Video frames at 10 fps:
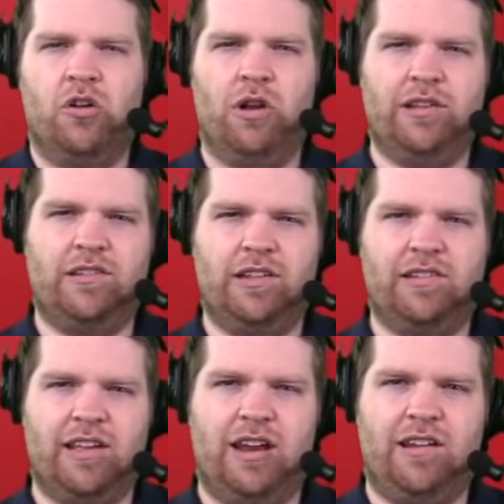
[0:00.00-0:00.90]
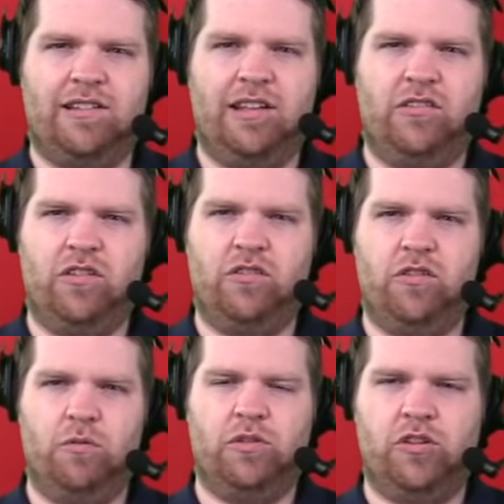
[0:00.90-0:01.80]
Chris, excited to see
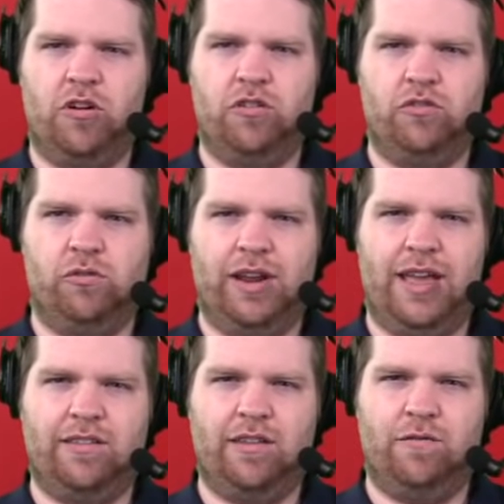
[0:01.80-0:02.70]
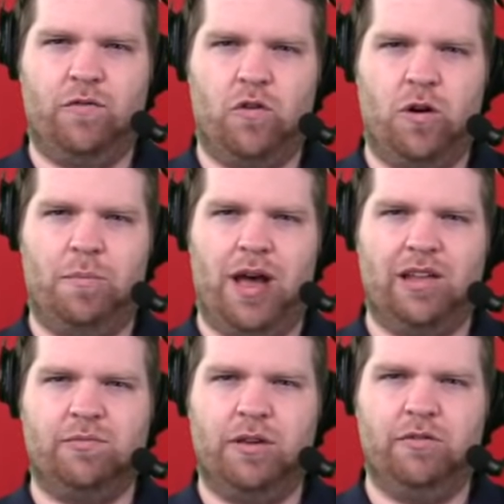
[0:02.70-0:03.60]
JuJu return to 2018 form,
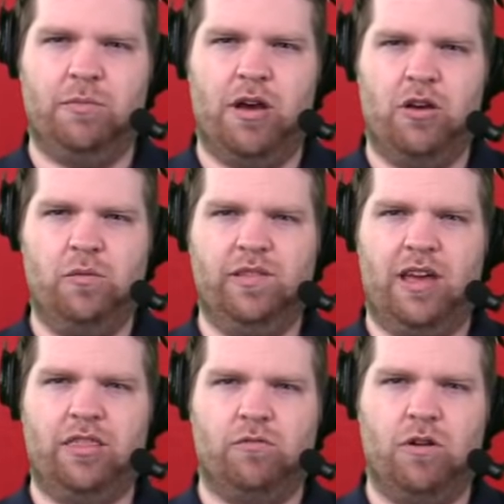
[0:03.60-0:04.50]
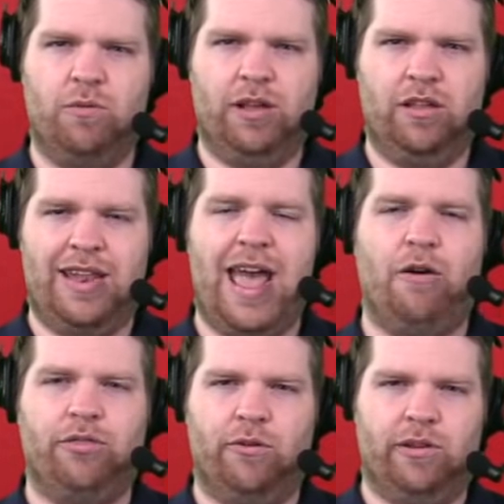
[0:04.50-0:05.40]
possibly with Mahomes
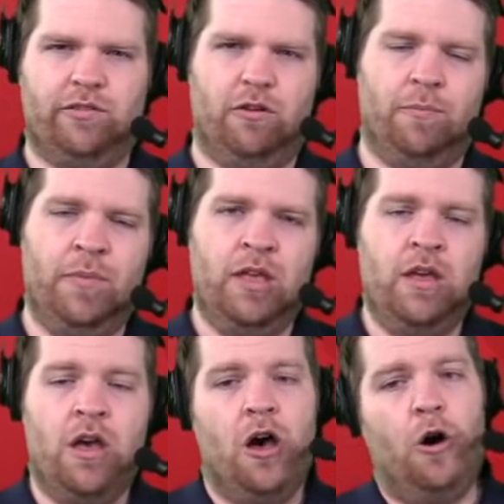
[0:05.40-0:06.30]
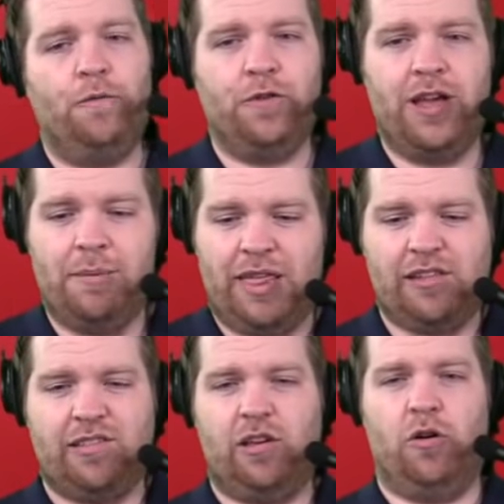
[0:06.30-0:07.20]
now throwing to him. Hopefully, I mean,
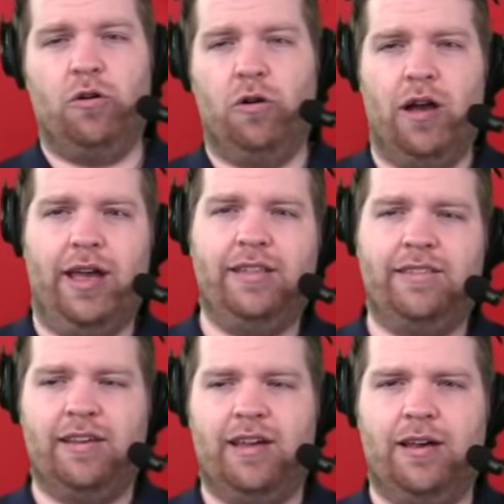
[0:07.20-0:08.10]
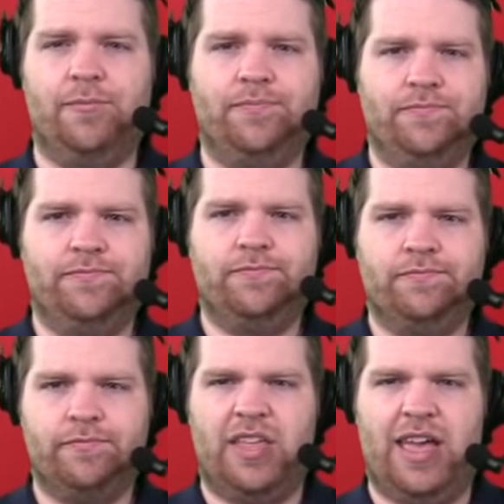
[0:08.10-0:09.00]
that's the goal, right?
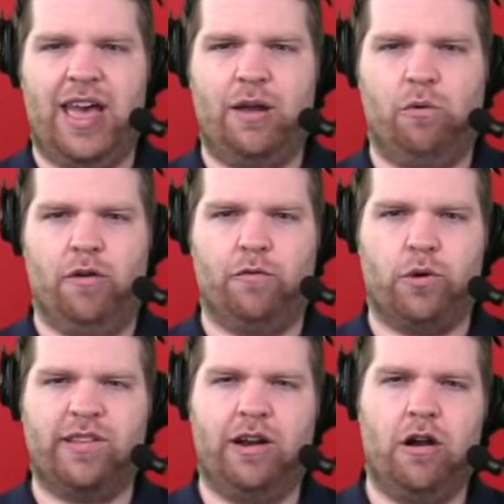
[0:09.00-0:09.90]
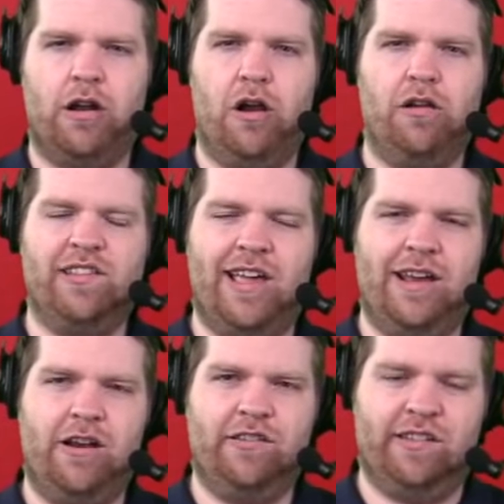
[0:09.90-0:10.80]
He had, 1,400 yards that
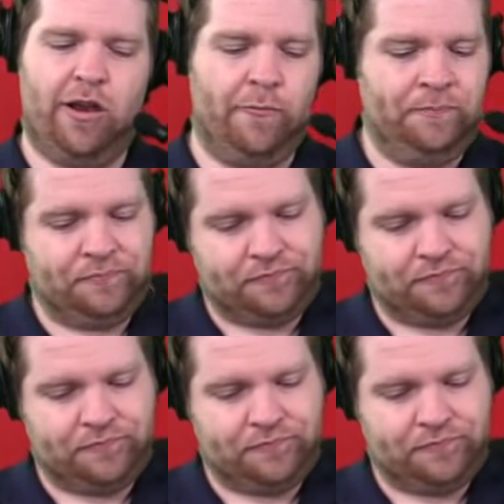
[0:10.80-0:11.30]
year, so...